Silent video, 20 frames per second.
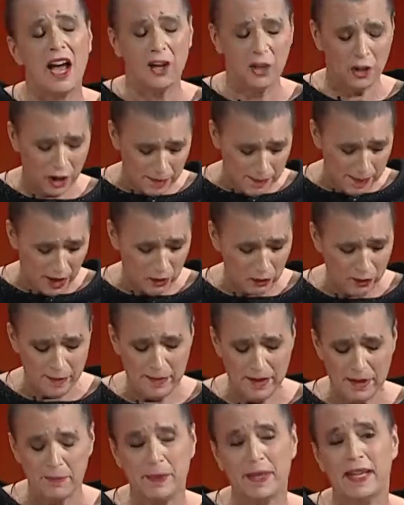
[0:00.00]
I heard about
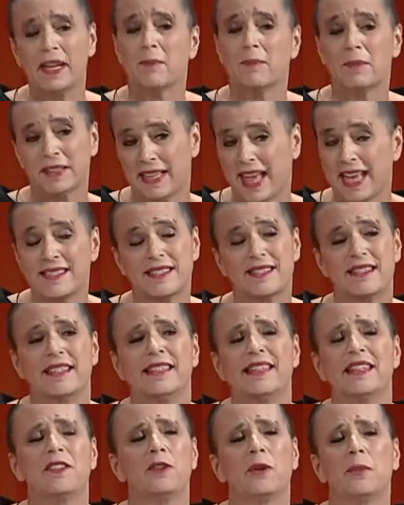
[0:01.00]
women being
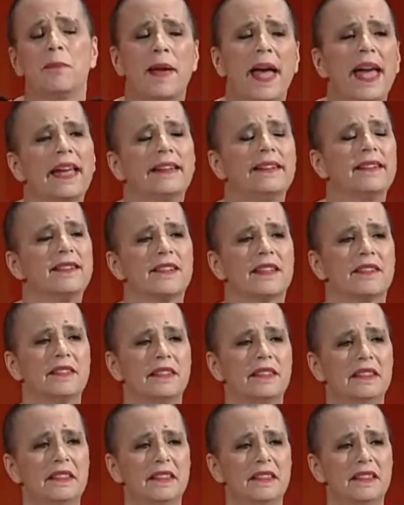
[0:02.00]
molested in their beds,
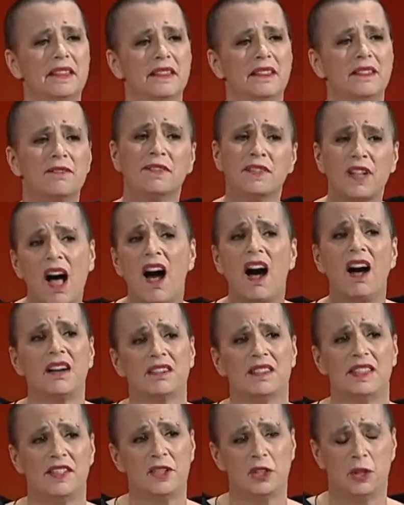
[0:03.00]

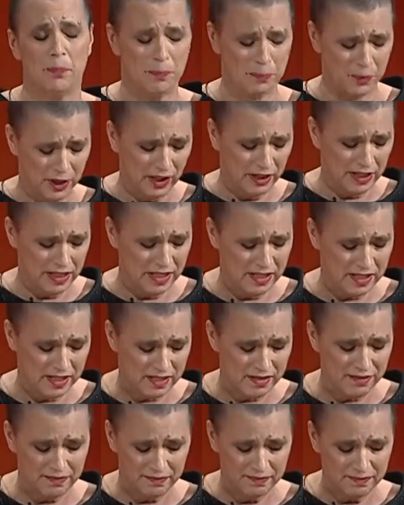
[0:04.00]
flogged in their burqas,
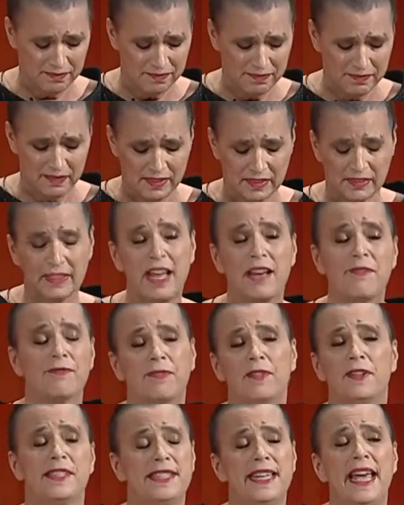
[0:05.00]

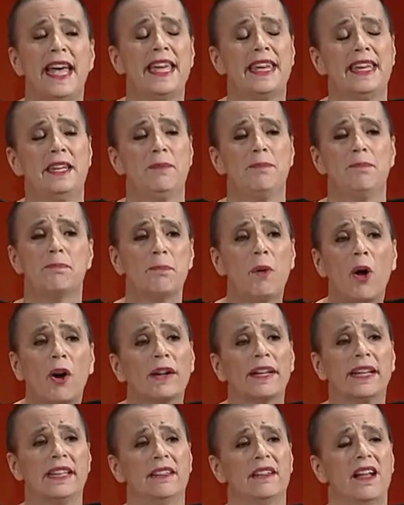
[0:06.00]
left for dead in
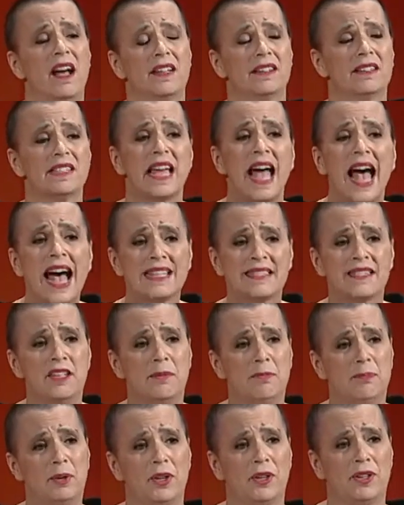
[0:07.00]
parking lots,
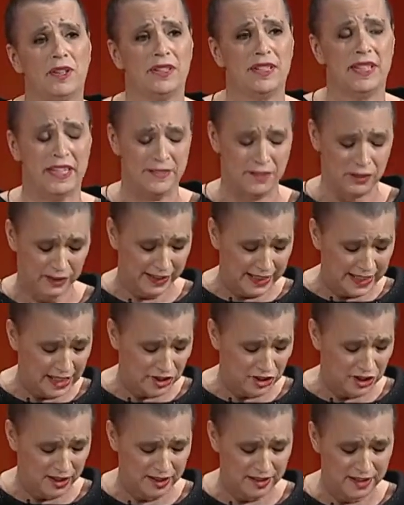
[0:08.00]
acid burned in their
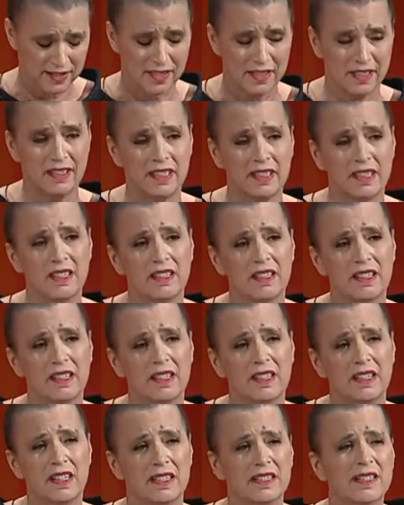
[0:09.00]
kitchens.
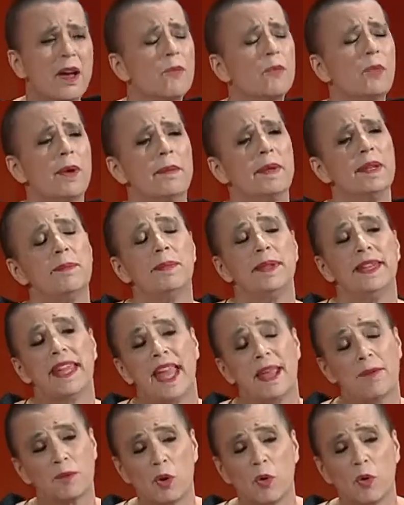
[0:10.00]
Some women became